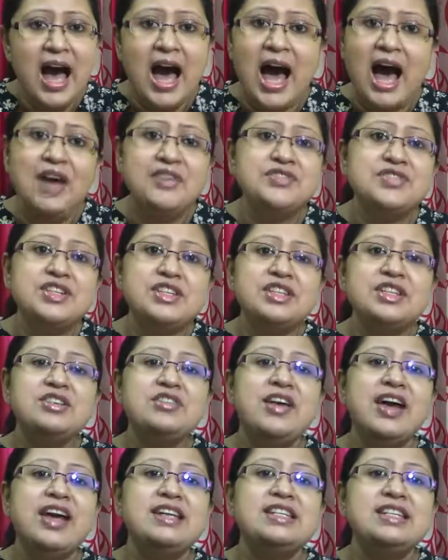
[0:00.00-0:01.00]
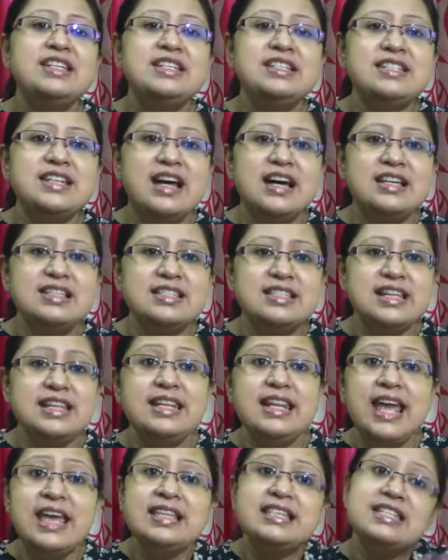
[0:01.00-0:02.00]
After the writing task,
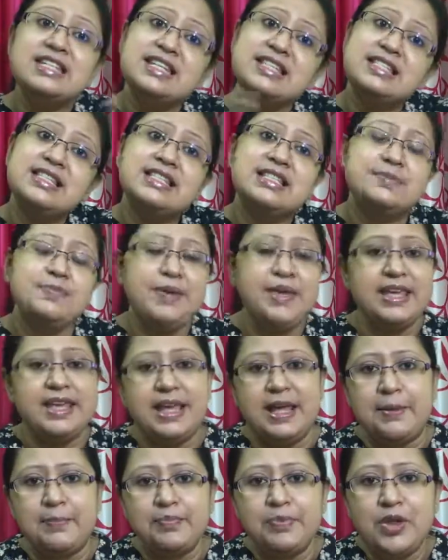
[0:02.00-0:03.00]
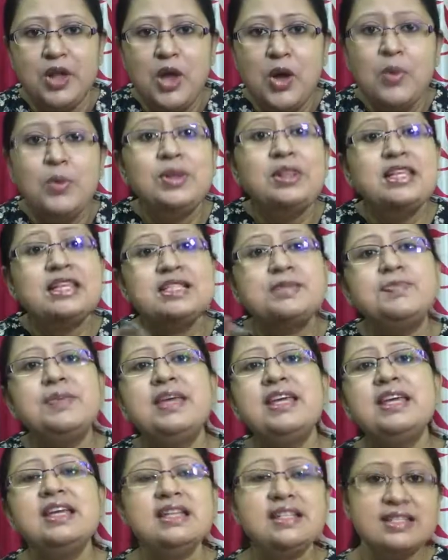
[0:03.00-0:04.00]
next is the speaking. Well, the
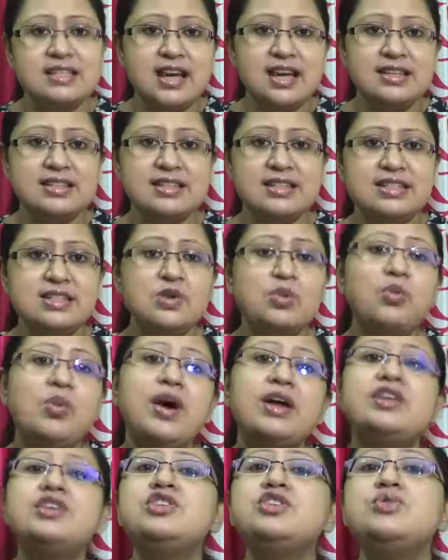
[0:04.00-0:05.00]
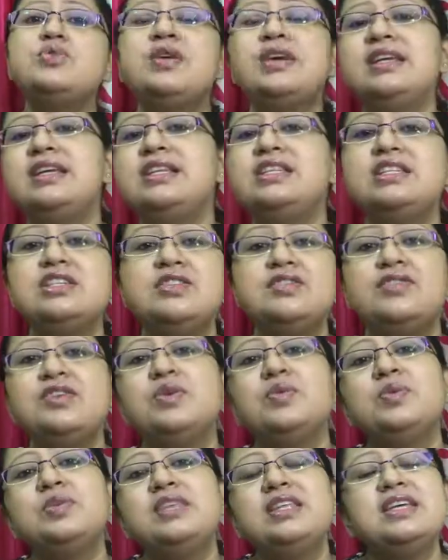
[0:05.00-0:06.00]
speaking task is a one-to-one
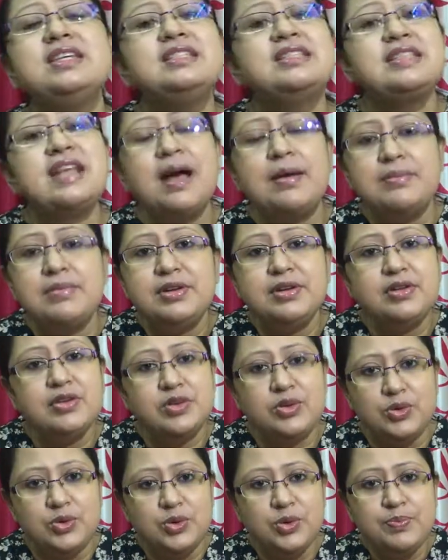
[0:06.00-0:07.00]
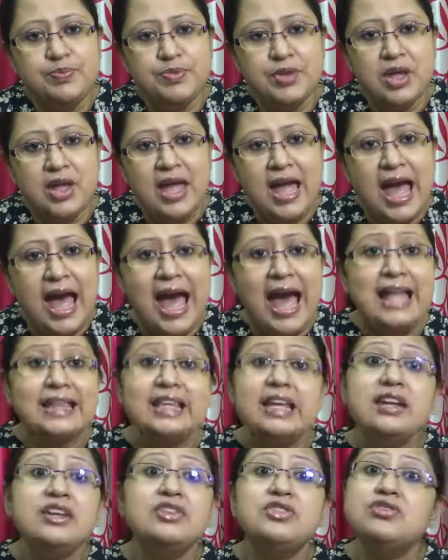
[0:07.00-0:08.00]
interview with the examiner, you know, and
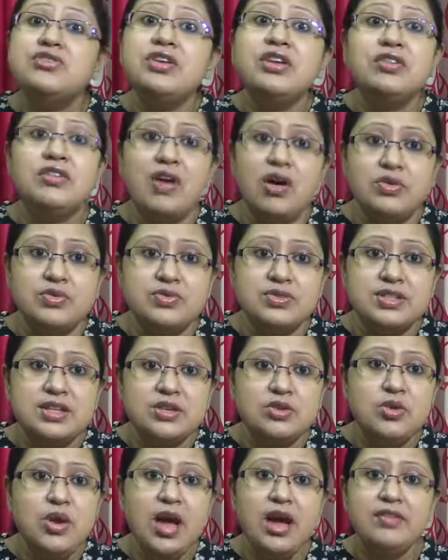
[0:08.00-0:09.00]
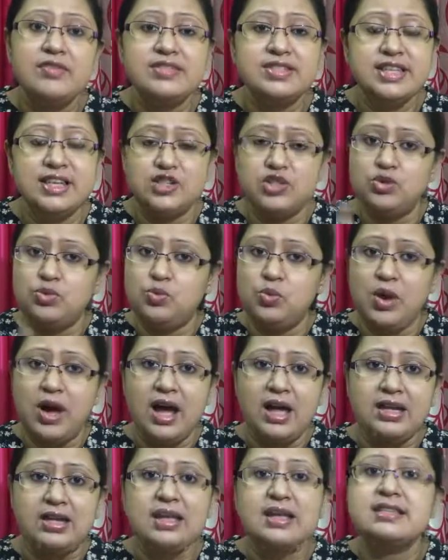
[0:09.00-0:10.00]
there are 3 rounds. You have a section
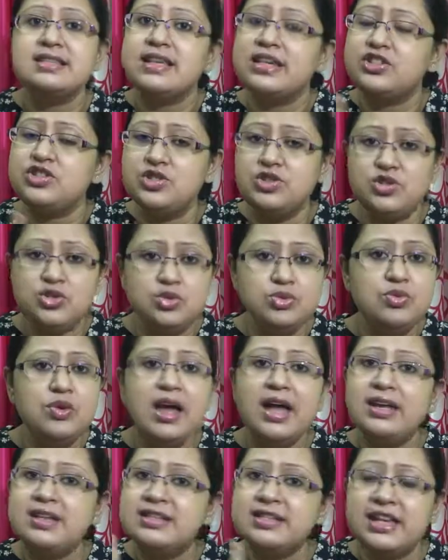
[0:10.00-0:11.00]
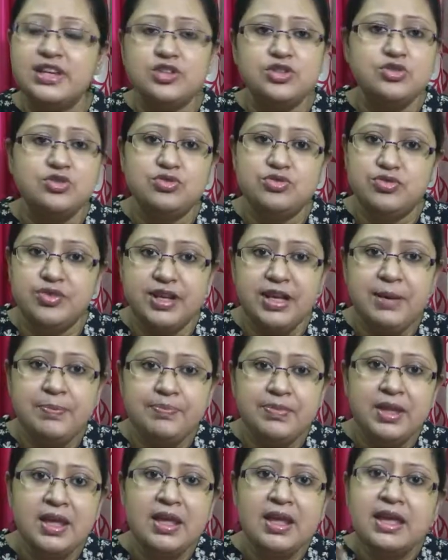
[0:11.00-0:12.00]
1, a section 2, and a section
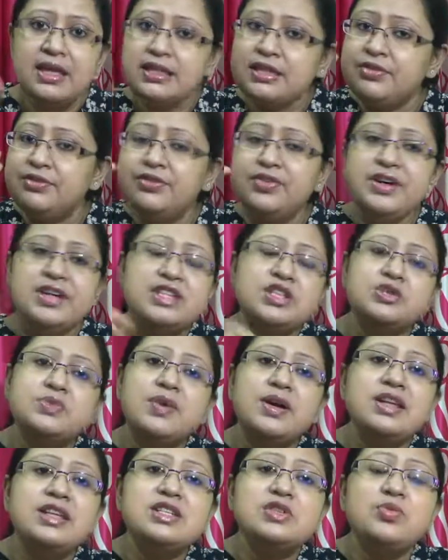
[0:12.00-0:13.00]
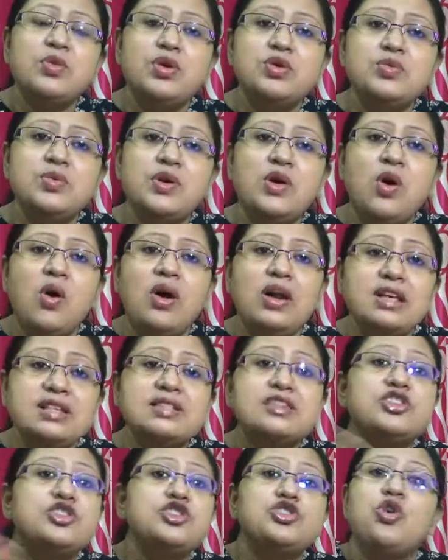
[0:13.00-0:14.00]
3. The first one is what we call as
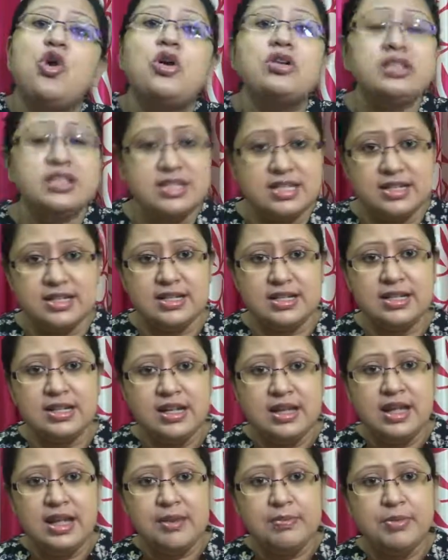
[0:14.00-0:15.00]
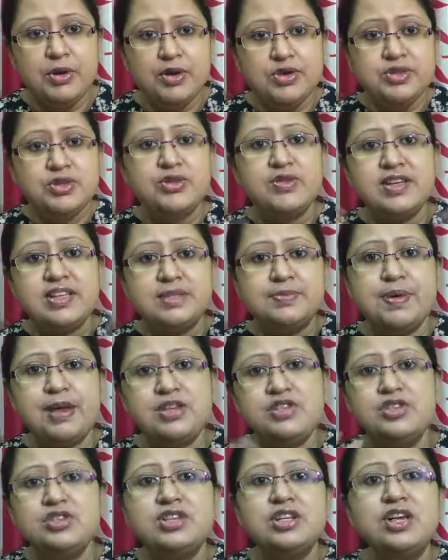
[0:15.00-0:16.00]
a short turn because you're
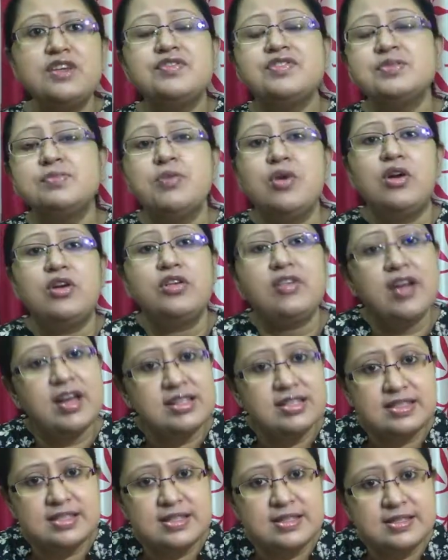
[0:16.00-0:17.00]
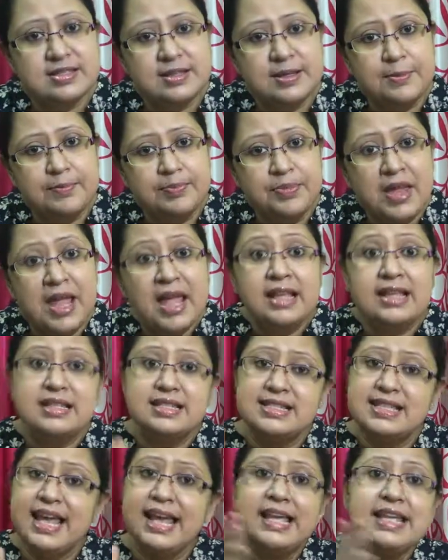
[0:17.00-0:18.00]
expected to give smaller answers. The
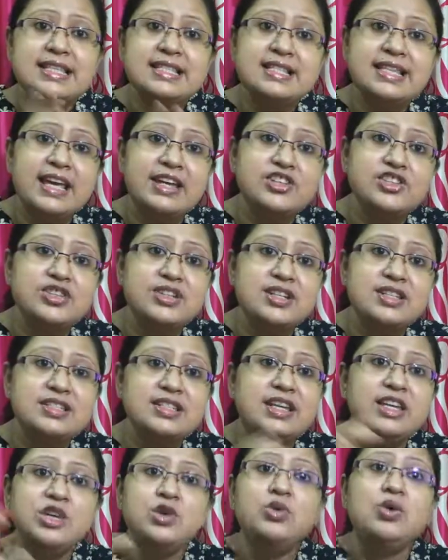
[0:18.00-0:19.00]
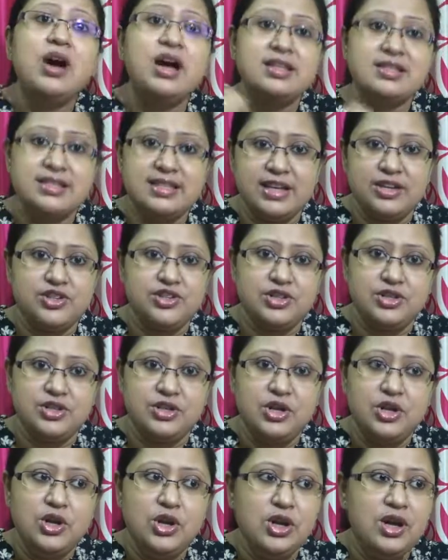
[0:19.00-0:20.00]
second section is the cue card
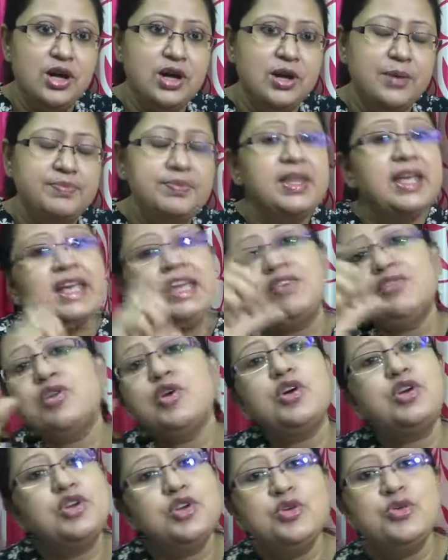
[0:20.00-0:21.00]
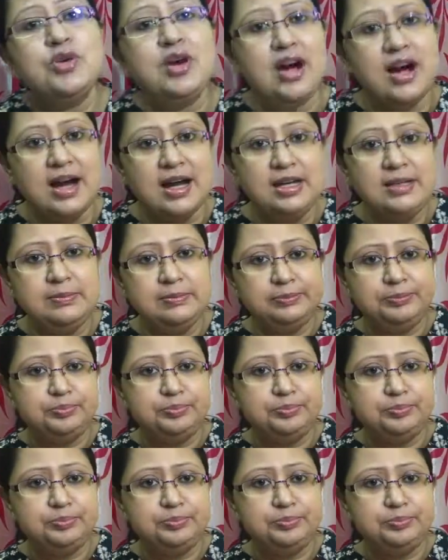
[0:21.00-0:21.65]
section. They give you a cue card